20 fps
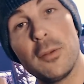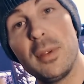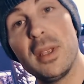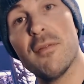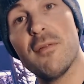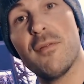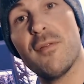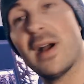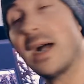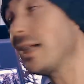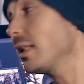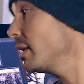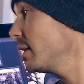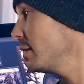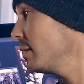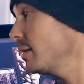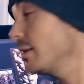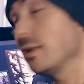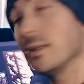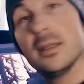
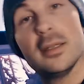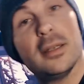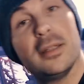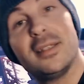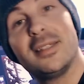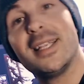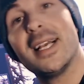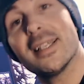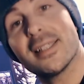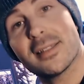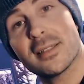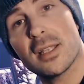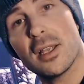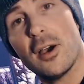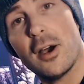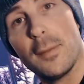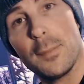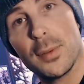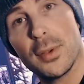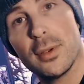valid
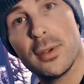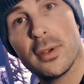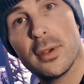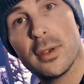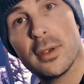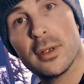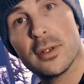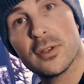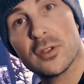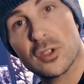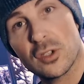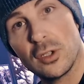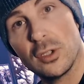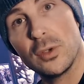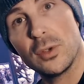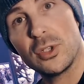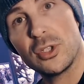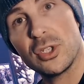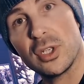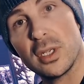desktop
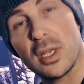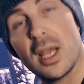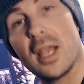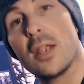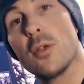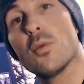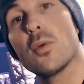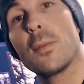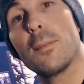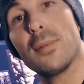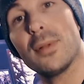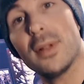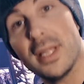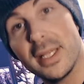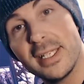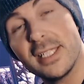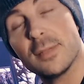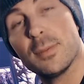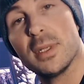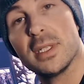solution, a
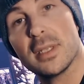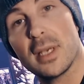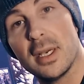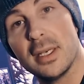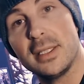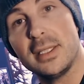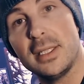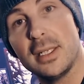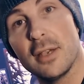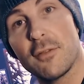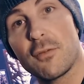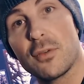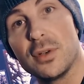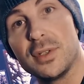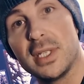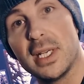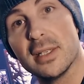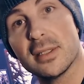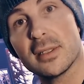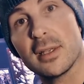replacement idea for a
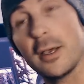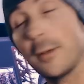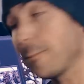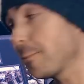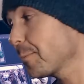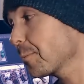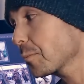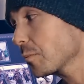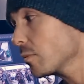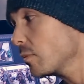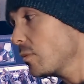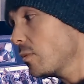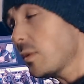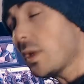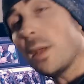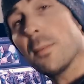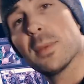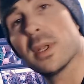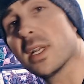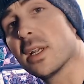desktop.
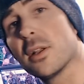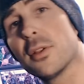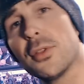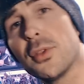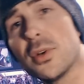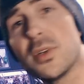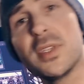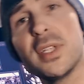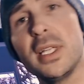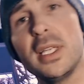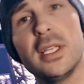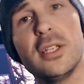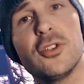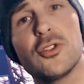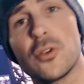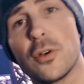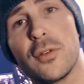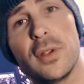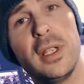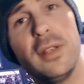But at a 13 inch
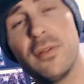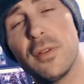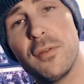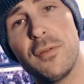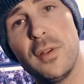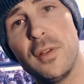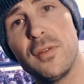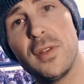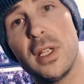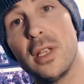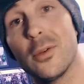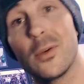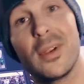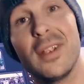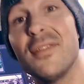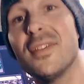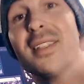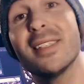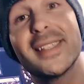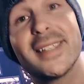or even 15 or
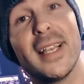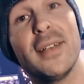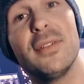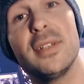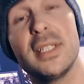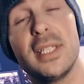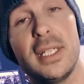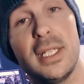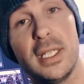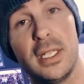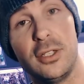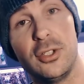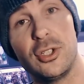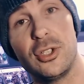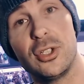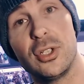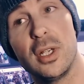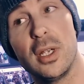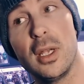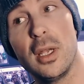even 17
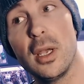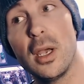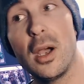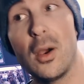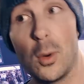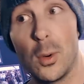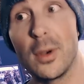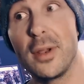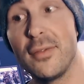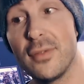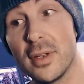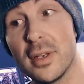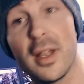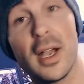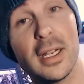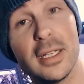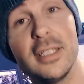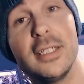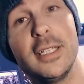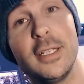inch or even
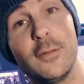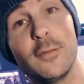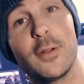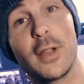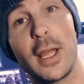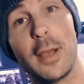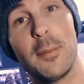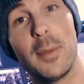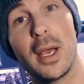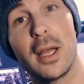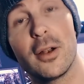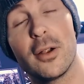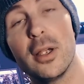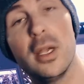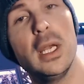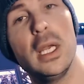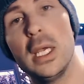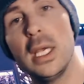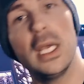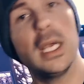19 for that matter,
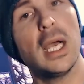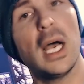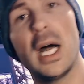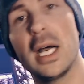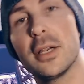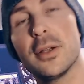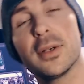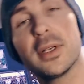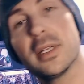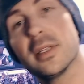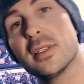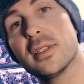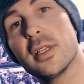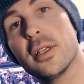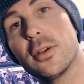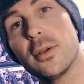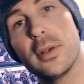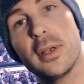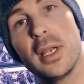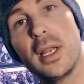I don't
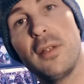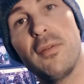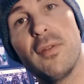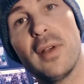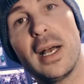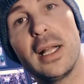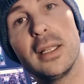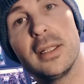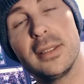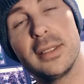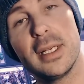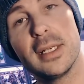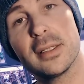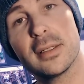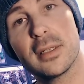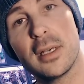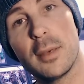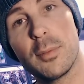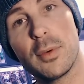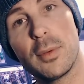consider it a valid
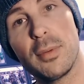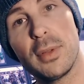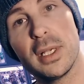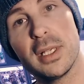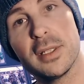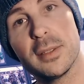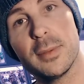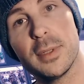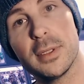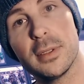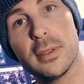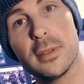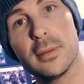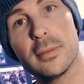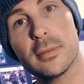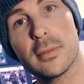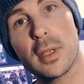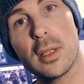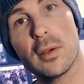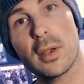desktop replacement.
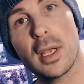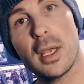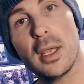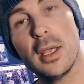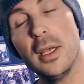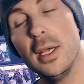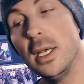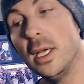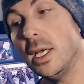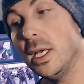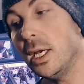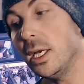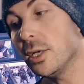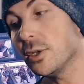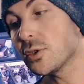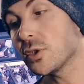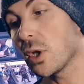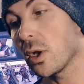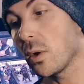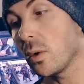Okay?
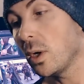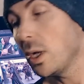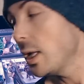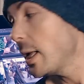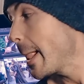So